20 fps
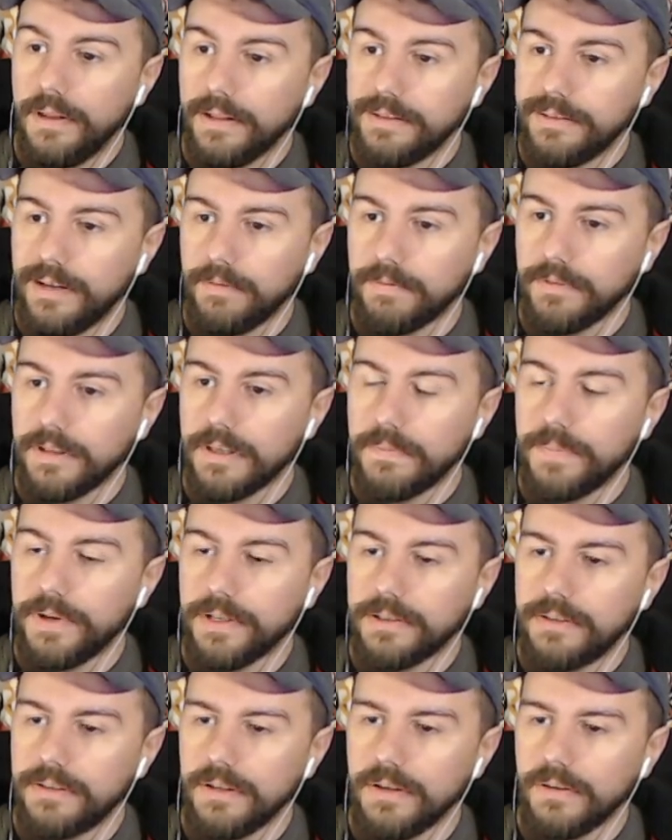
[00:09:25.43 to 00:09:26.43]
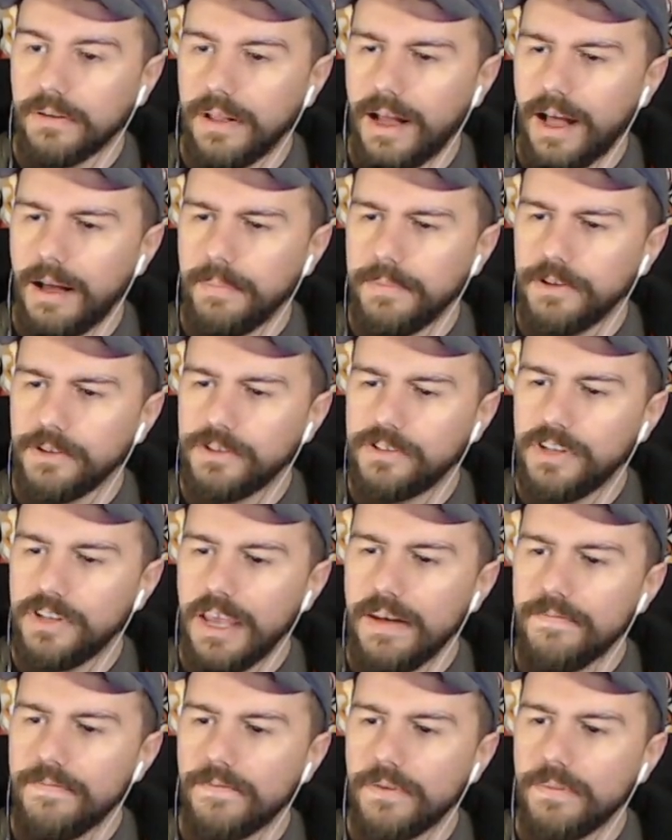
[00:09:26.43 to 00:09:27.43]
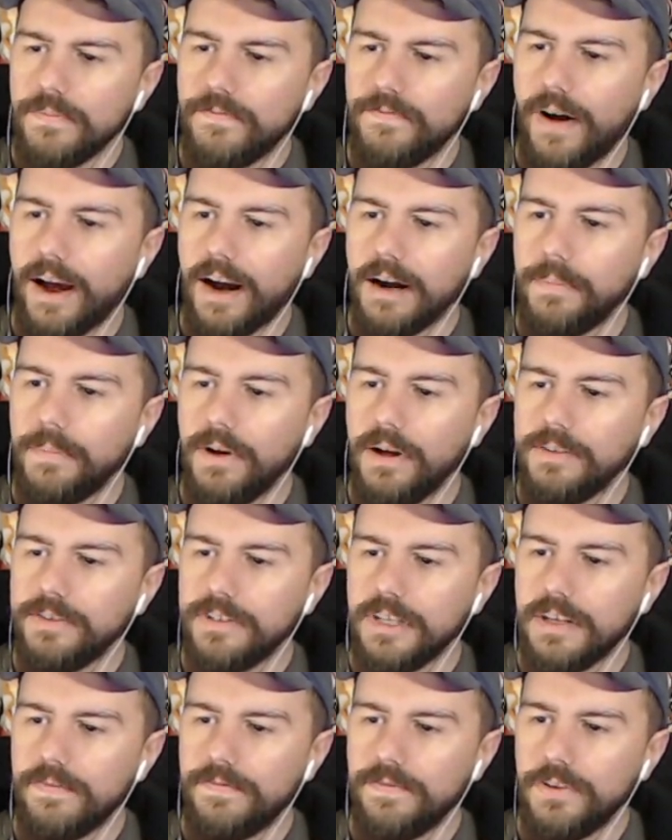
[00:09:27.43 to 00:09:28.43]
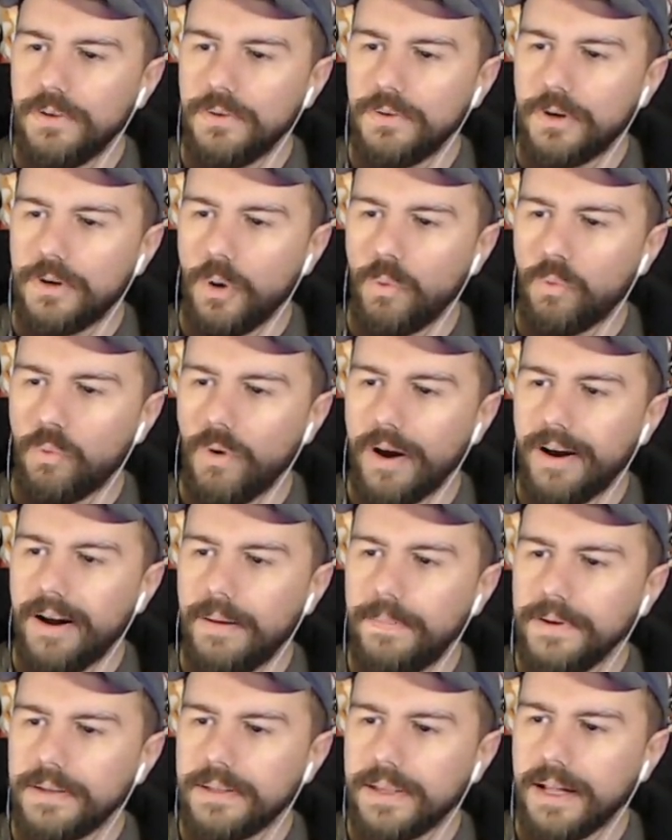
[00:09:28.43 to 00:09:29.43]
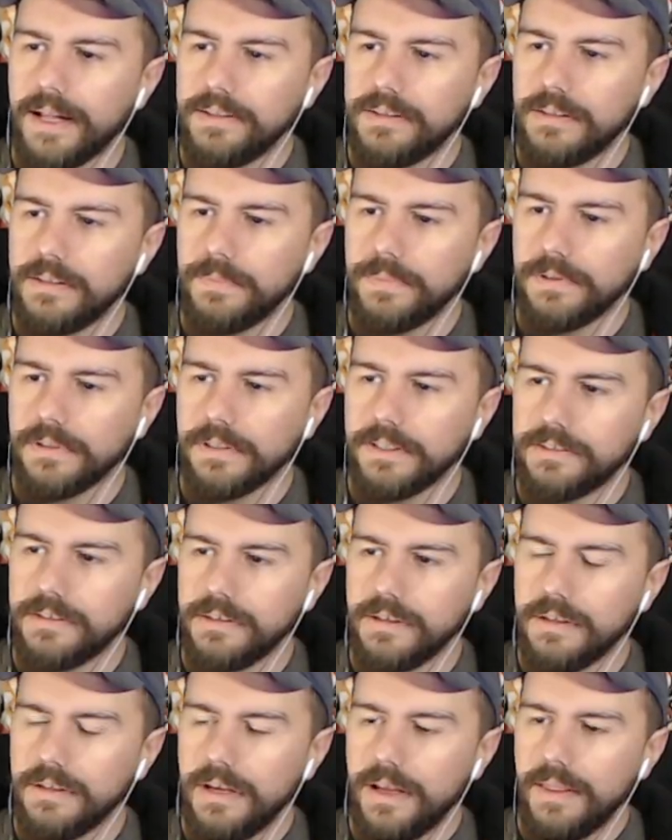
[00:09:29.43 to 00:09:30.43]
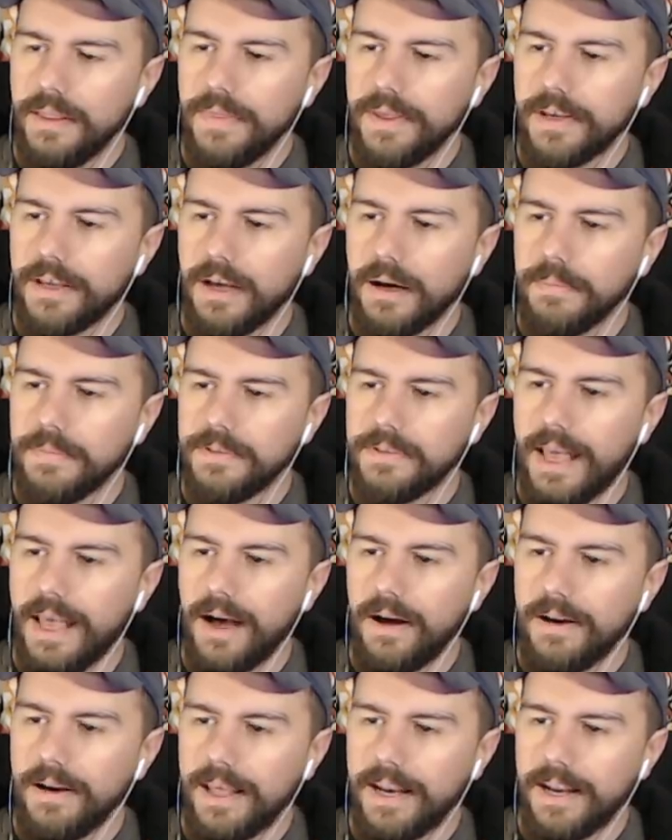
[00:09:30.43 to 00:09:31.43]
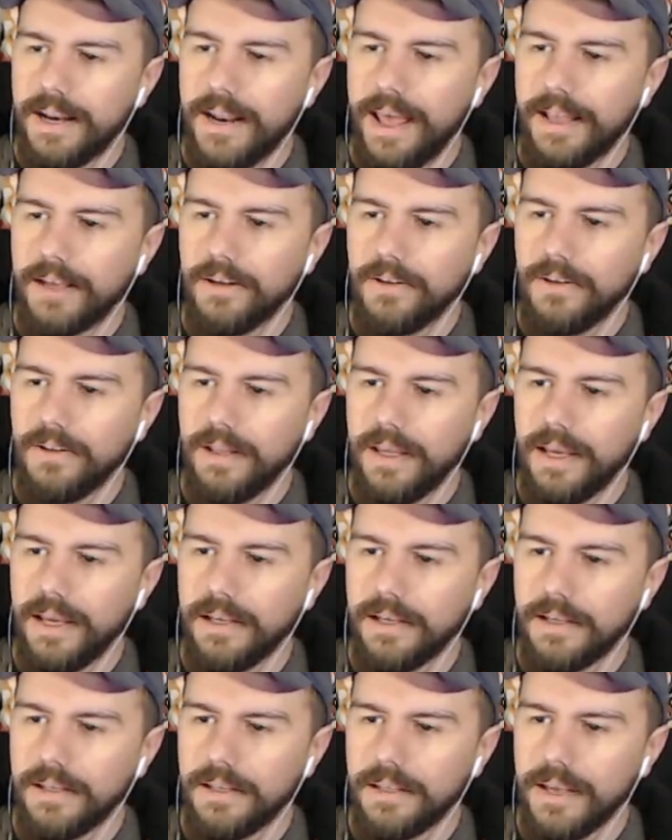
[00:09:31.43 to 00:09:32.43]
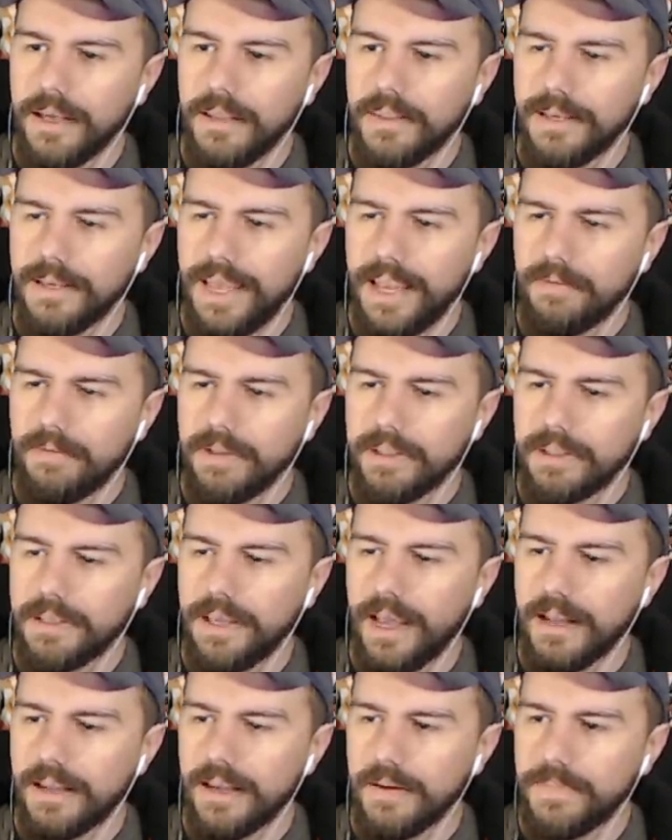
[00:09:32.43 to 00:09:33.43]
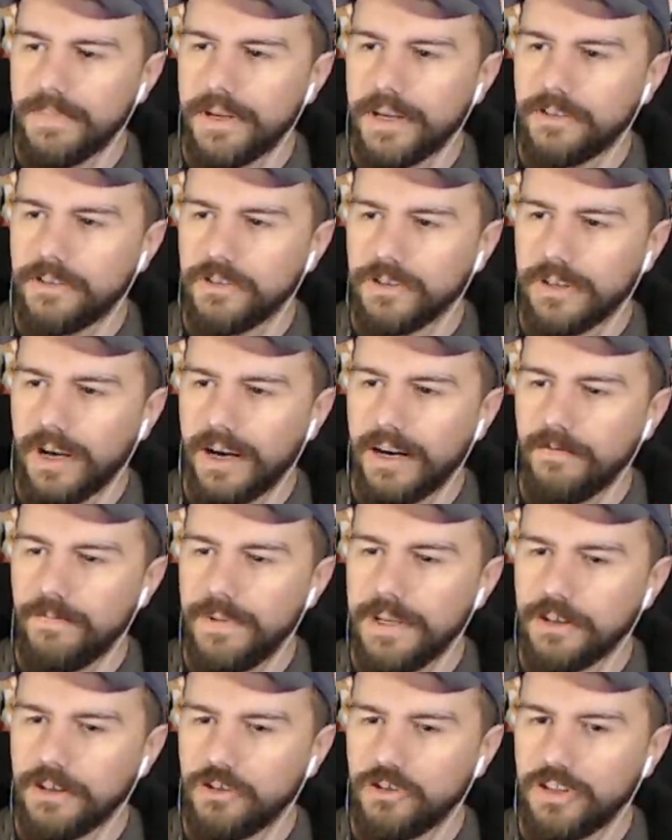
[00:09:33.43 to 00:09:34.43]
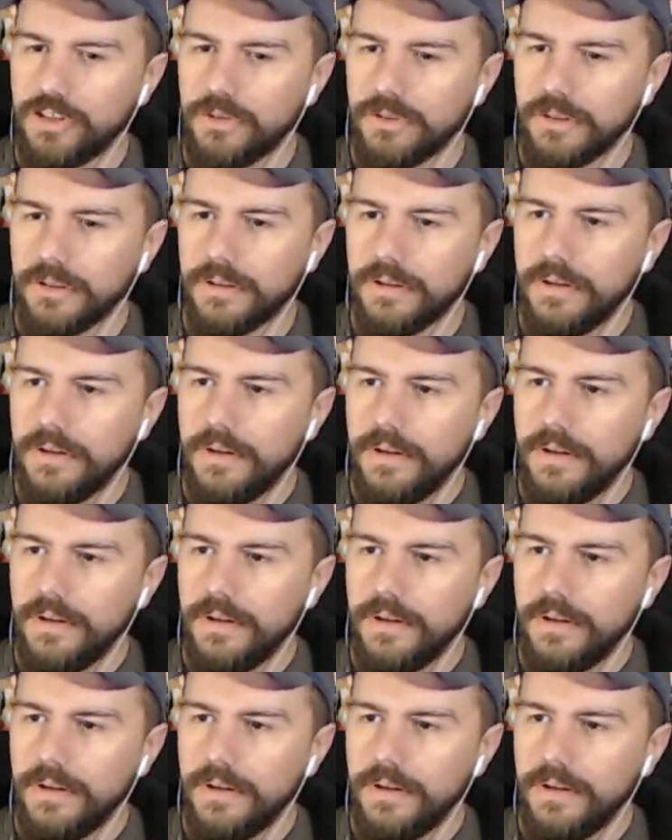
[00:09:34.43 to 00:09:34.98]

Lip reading: It's not really a big deal. You're safe from fireballs if you go right up against the ballista. They come down at an angle, and yeah, they can't really get you because you're kind of being shielded